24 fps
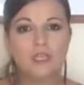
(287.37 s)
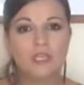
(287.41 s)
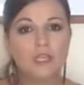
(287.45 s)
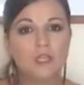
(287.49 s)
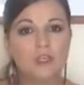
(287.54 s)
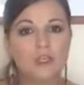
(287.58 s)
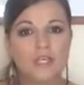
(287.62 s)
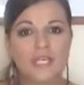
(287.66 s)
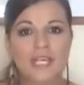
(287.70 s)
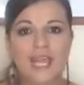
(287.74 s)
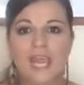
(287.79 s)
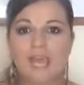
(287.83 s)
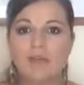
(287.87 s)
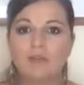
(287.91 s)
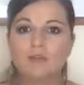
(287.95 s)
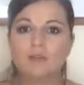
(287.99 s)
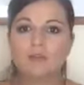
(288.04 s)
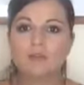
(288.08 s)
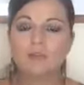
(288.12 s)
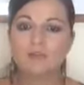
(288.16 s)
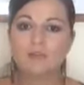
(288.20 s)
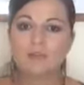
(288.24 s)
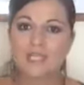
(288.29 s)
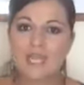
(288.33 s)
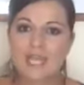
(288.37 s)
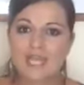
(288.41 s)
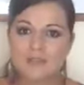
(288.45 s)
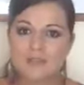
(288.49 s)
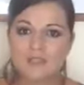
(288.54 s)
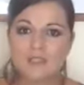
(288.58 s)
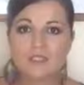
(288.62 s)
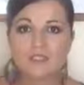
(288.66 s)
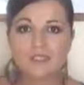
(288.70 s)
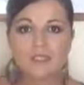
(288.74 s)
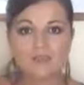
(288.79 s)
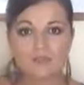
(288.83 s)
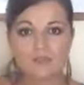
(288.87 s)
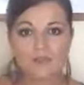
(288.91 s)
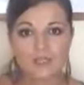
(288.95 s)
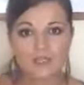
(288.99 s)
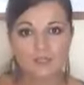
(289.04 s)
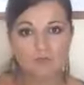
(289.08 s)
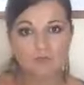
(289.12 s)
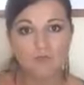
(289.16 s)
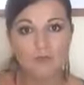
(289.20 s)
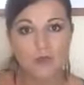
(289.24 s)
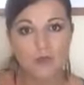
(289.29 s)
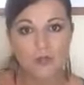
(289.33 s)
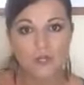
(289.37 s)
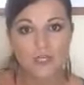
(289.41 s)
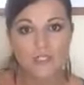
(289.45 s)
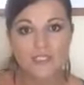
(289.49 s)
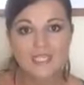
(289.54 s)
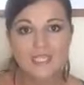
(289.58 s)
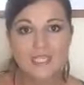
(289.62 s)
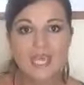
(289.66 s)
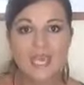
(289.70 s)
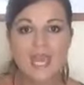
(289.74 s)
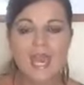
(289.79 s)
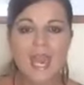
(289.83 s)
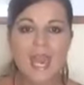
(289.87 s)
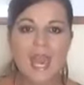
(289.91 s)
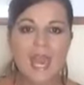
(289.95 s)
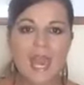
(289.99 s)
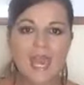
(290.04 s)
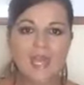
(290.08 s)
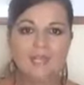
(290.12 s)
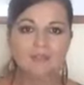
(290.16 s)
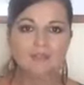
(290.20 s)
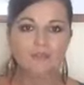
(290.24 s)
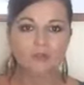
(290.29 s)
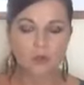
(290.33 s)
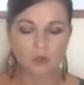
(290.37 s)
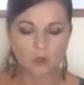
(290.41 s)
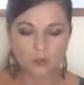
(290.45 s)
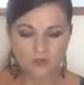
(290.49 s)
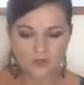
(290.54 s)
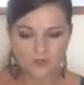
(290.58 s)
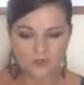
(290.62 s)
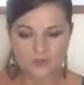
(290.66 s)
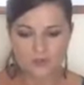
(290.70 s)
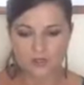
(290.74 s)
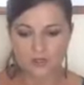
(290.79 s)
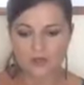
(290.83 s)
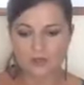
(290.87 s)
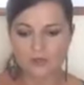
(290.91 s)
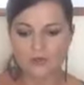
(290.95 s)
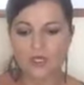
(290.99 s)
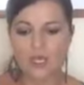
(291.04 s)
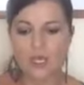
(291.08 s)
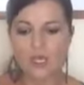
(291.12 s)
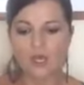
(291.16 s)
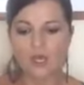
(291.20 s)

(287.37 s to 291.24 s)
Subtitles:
learn how to pronounce the different words, and also